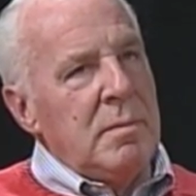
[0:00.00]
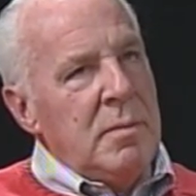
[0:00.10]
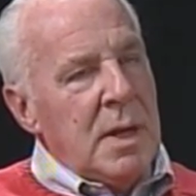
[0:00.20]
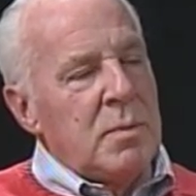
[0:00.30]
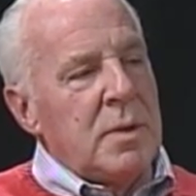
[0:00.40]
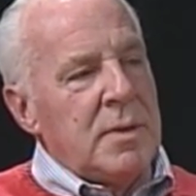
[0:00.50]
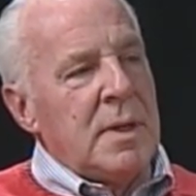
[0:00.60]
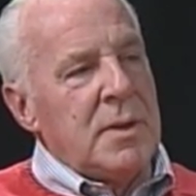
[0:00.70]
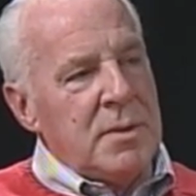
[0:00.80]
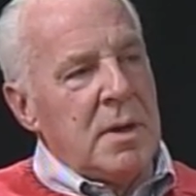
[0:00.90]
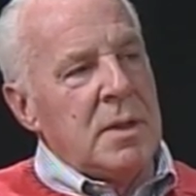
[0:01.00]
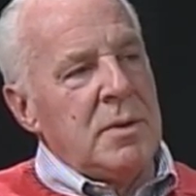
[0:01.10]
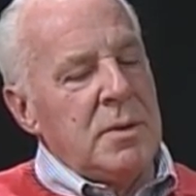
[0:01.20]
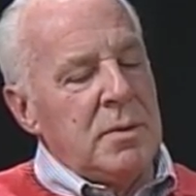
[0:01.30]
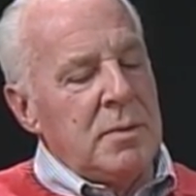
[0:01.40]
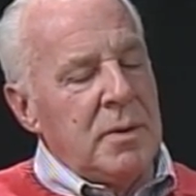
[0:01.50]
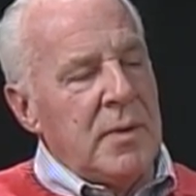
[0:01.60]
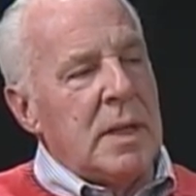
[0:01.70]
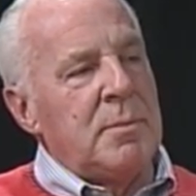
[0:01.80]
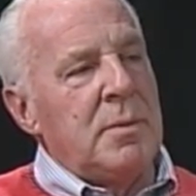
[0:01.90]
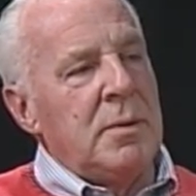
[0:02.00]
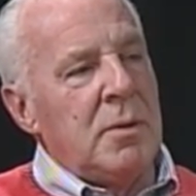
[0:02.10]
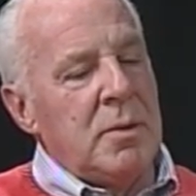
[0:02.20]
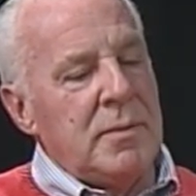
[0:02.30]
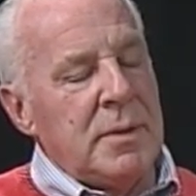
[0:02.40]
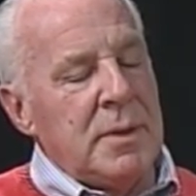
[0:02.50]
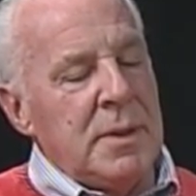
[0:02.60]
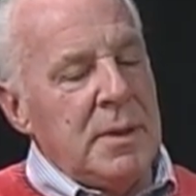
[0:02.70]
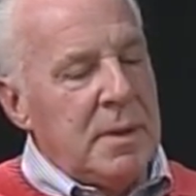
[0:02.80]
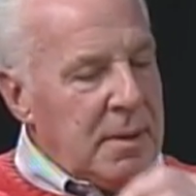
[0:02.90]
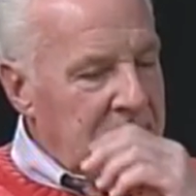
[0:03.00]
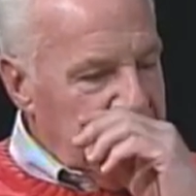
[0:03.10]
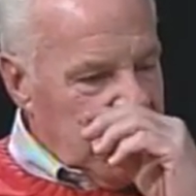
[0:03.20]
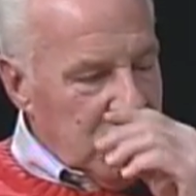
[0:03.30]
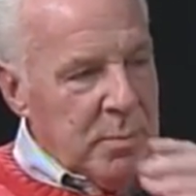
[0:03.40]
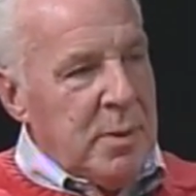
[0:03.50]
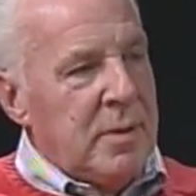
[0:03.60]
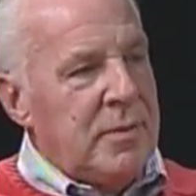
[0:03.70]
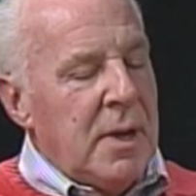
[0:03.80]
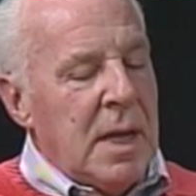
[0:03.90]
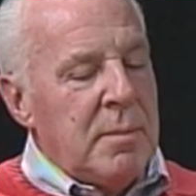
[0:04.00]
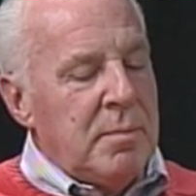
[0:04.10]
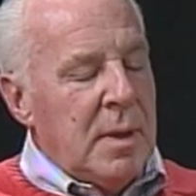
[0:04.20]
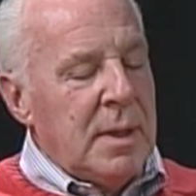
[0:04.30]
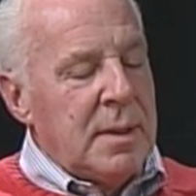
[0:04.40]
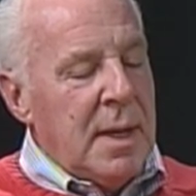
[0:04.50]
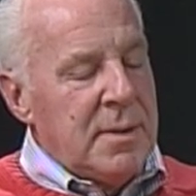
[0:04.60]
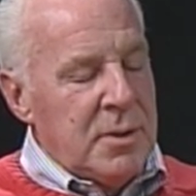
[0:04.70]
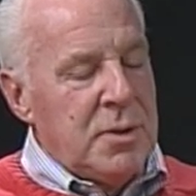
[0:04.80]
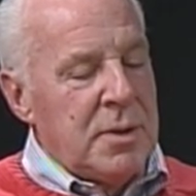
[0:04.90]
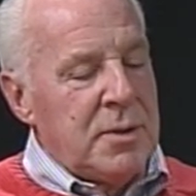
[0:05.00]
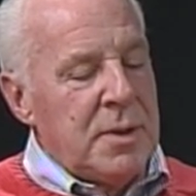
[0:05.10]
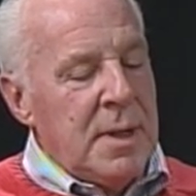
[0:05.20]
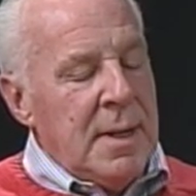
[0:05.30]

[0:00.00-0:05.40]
network that I started to develop over the short period of time at the church,